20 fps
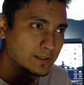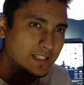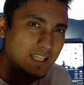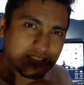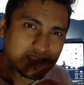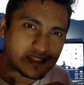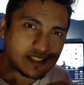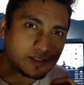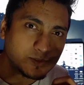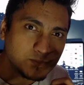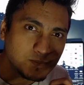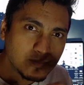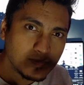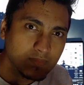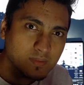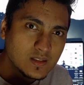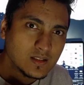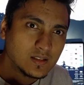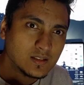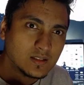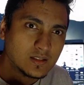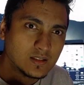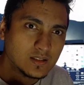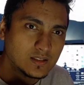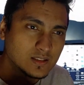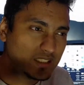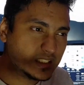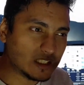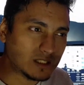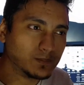getting
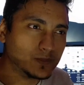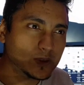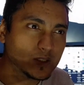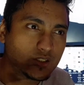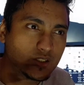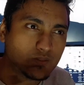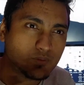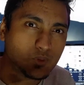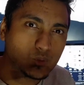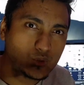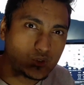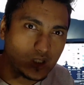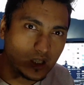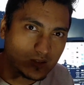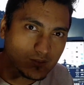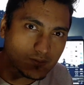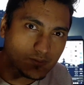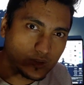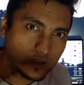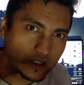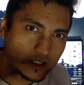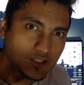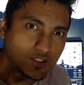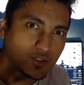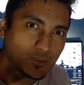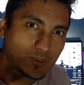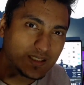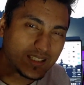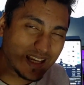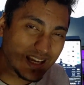the company review done for
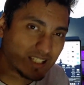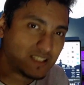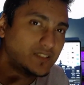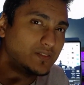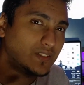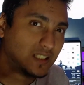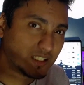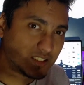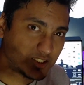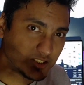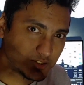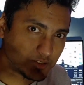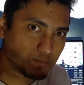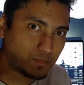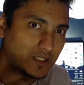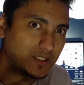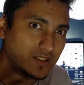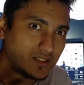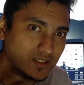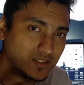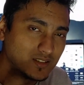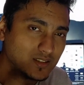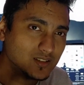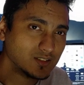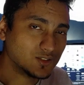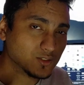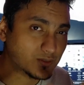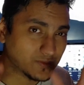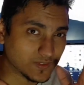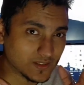Intuit as well as Sprinklr.
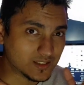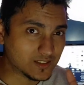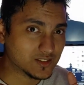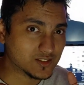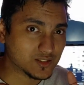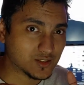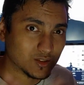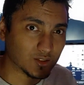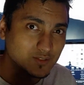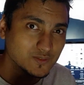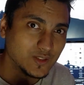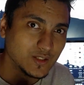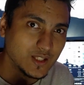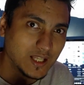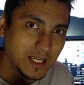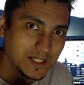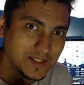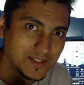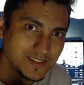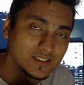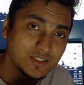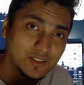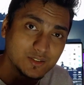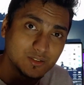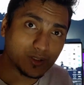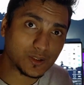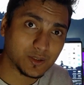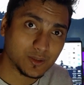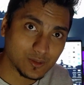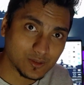So fingers crossed for that. This is
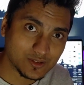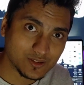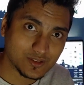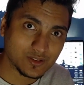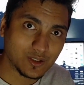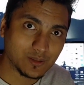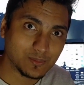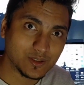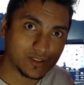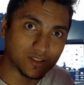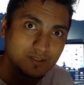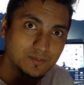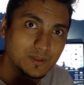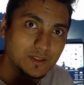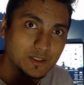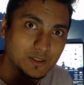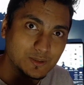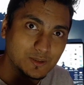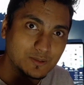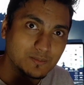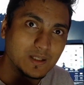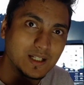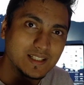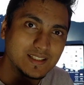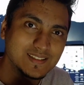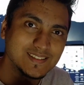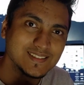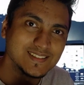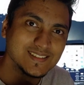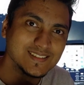your host, Soumyajit, bidding
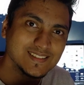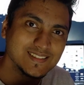goodbye.